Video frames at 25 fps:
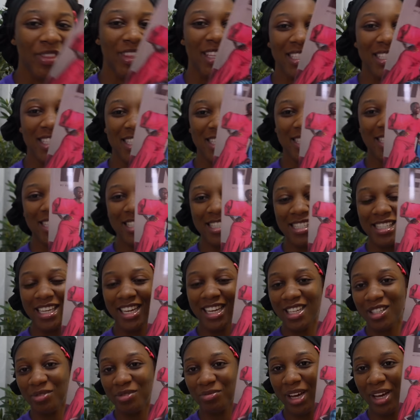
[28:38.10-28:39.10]
this is this
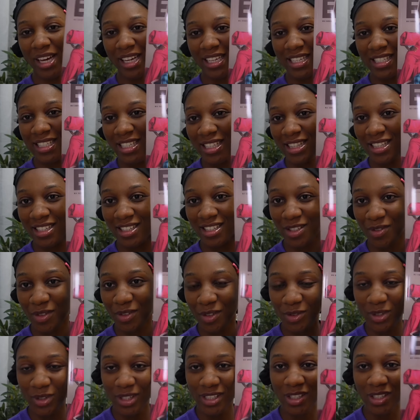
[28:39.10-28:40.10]
year's magazine. This is for
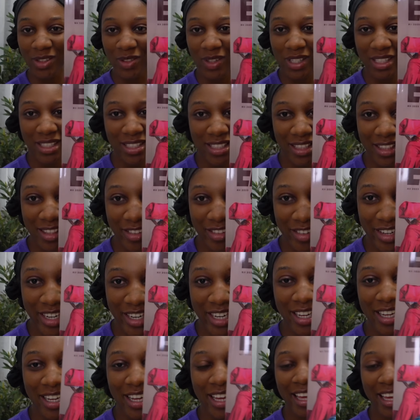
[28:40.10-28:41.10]

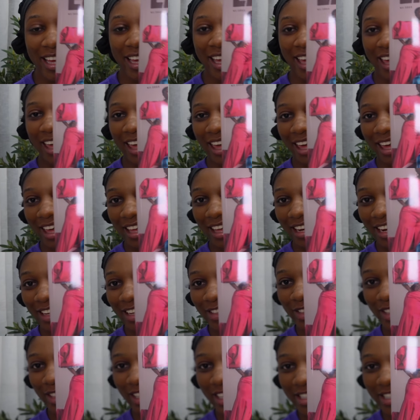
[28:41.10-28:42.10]
2023. And
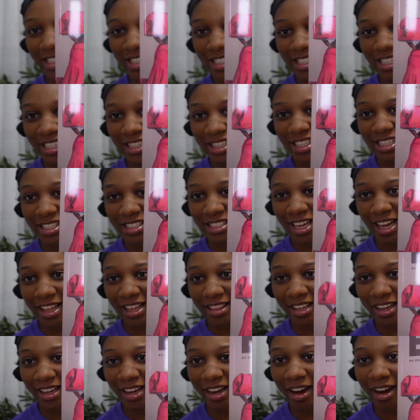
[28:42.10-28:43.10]
as you can see, these are
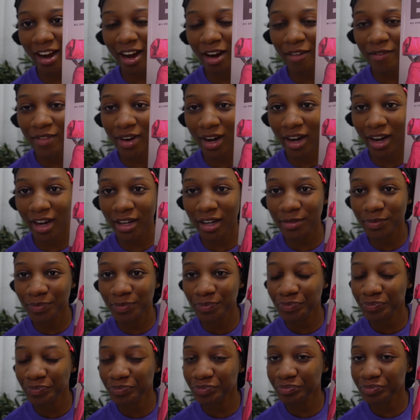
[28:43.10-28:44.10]
the cover
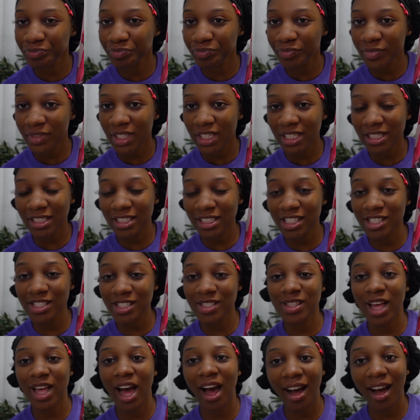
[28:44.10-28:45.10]

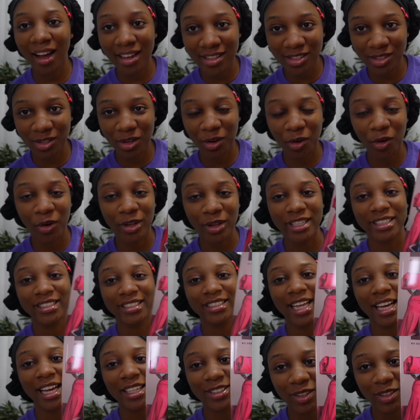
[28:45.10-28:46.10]
stars or the
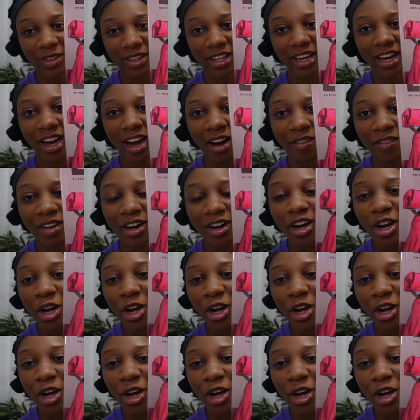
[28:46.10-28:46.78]
stars on the cover.